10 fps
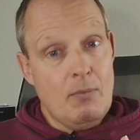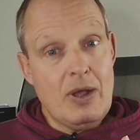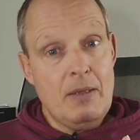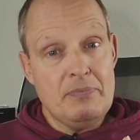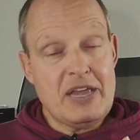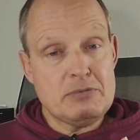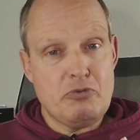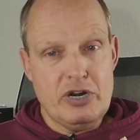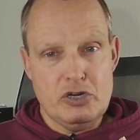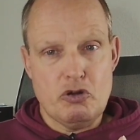Well, that's
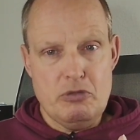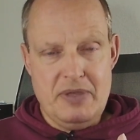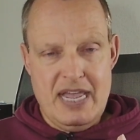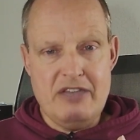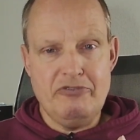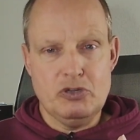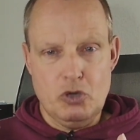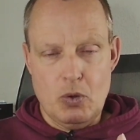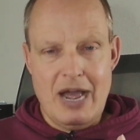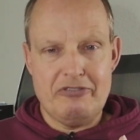predatory behavior to
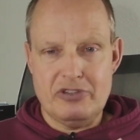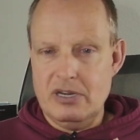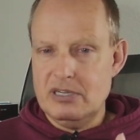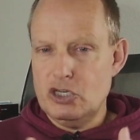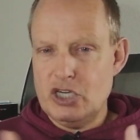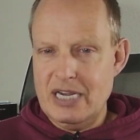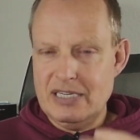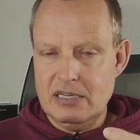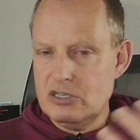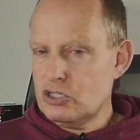go after. There's a
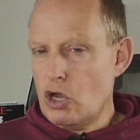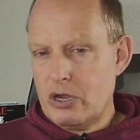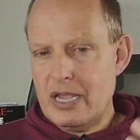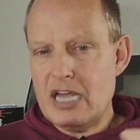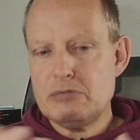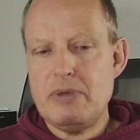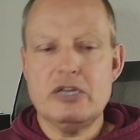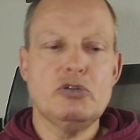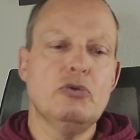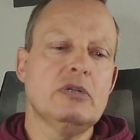chasing and a stalking
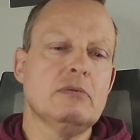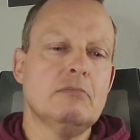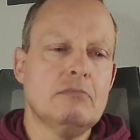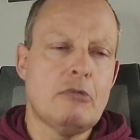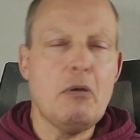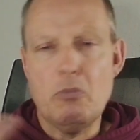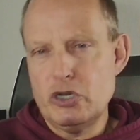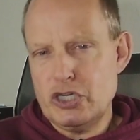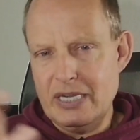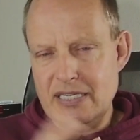aspect to it, probably
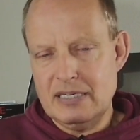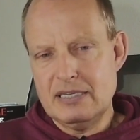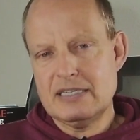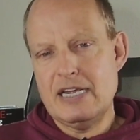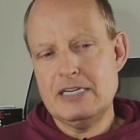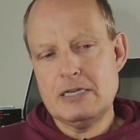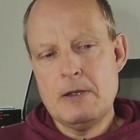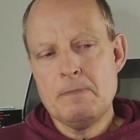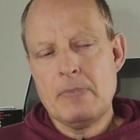more chasing in this case.